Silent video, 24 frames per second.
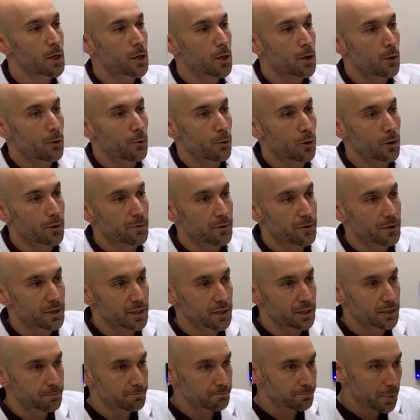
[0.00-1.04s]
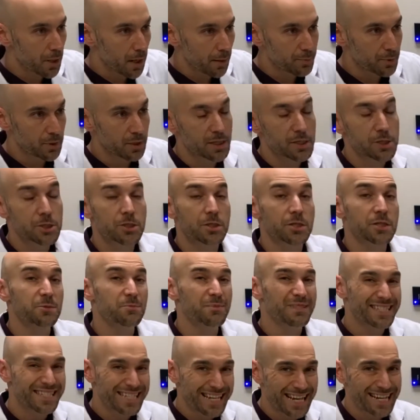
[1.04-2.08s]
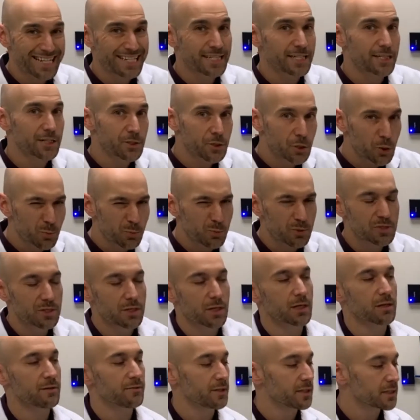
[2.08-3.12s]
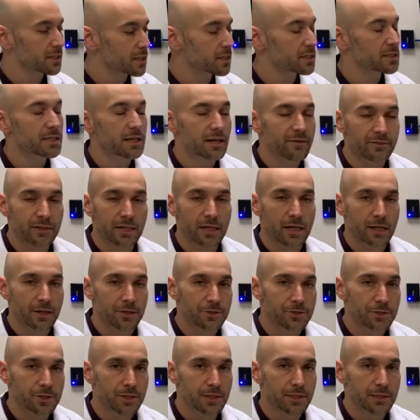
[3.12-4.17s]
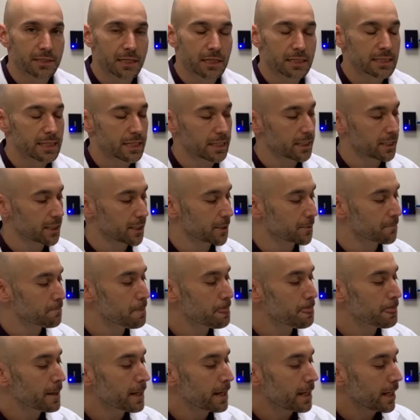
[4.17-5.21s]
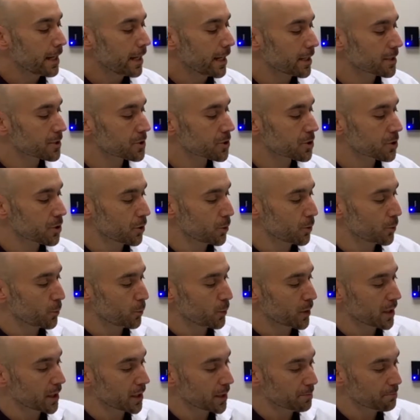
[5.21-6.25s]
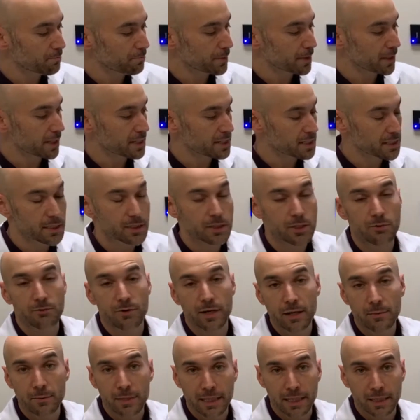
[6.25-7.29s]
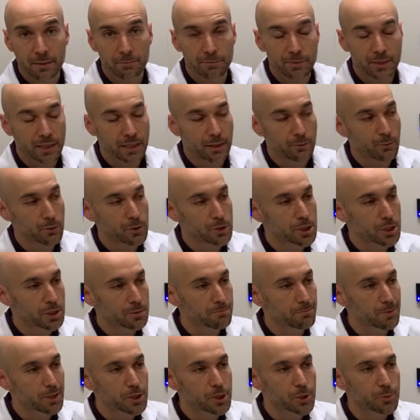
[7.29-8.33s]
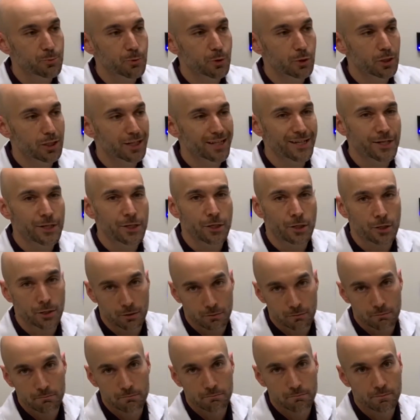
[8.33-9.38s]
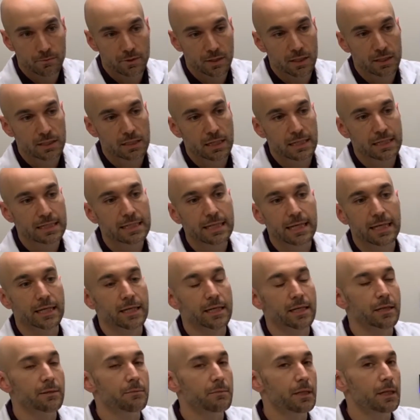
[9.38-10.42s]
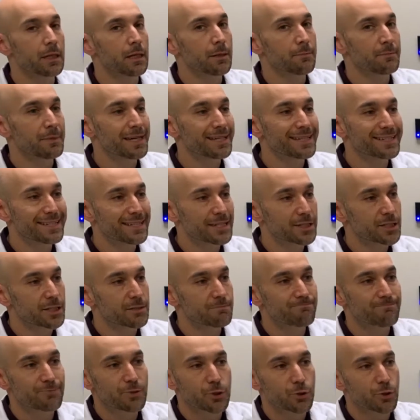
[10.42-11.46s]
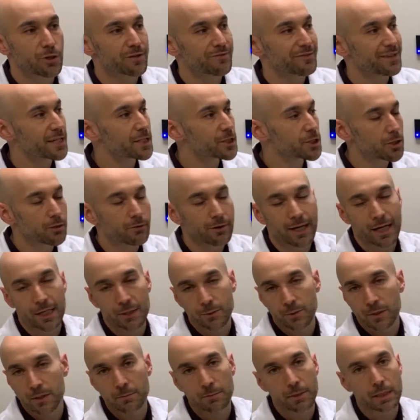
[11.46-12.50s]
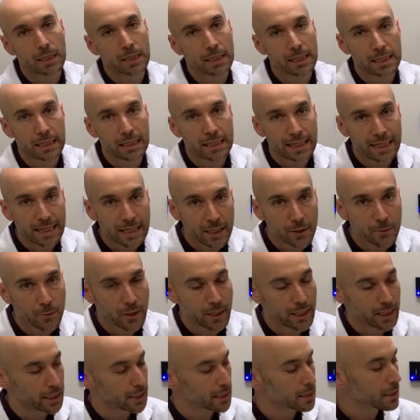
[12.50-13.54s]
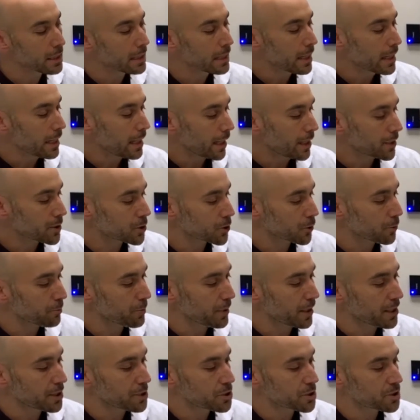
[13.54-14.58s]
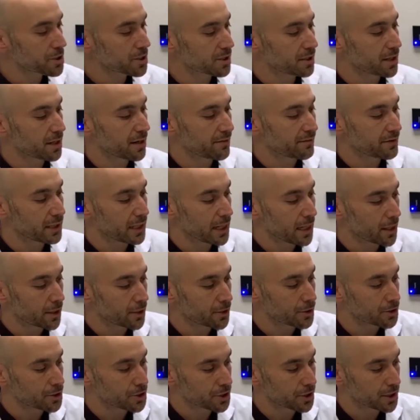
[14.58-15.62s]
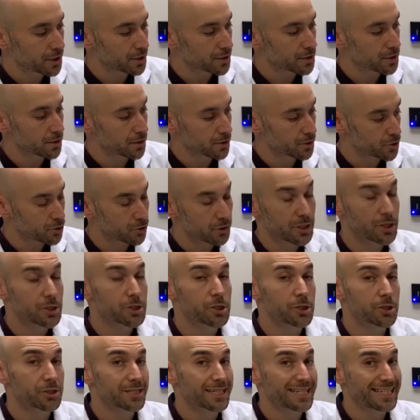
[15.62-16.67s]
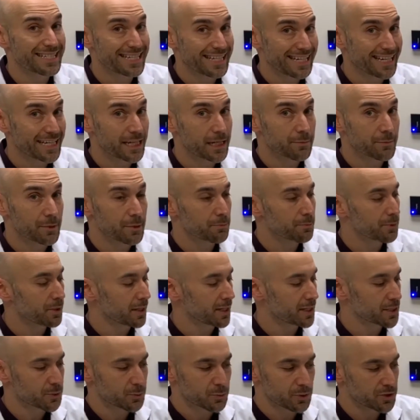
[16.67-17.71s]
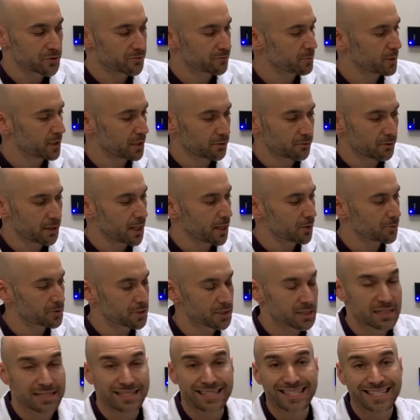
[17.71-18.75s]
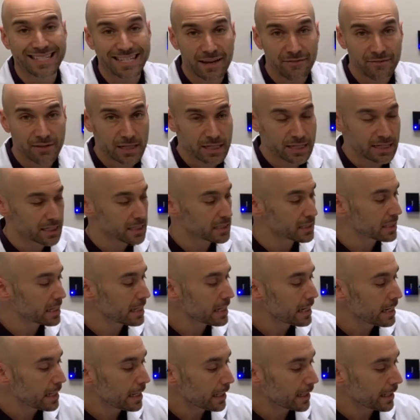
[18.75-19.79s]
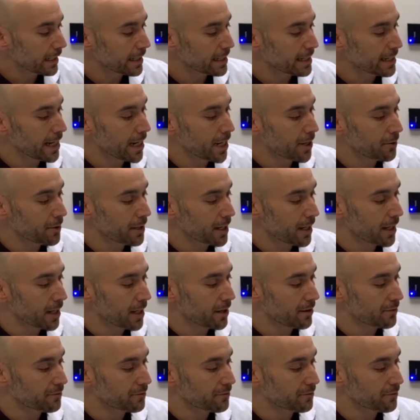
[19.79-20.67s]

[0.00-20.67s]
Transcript: the population that's been tested, 2% of it does have an allergy to titanium. And so we place a ceramic implant, which is much more inert than titanium. It doesn't sort of interact with the body in any way. And so patients that have an allergy to traditional titanium implants, which have been around since the 70s, can now have